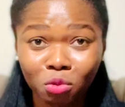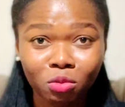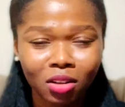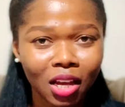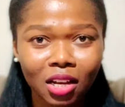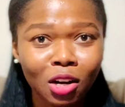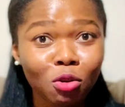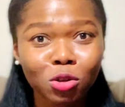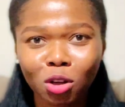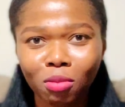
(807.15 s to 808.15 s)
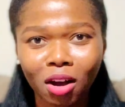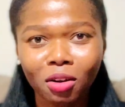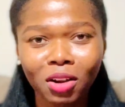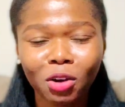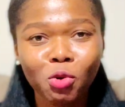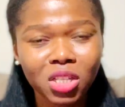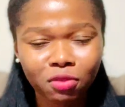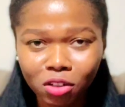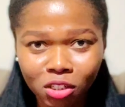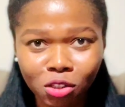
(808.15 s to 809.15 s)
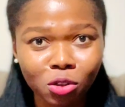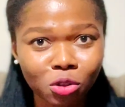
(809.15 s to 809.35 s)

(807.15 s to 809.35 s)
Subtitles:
Like it looks somehow, like who is funding you,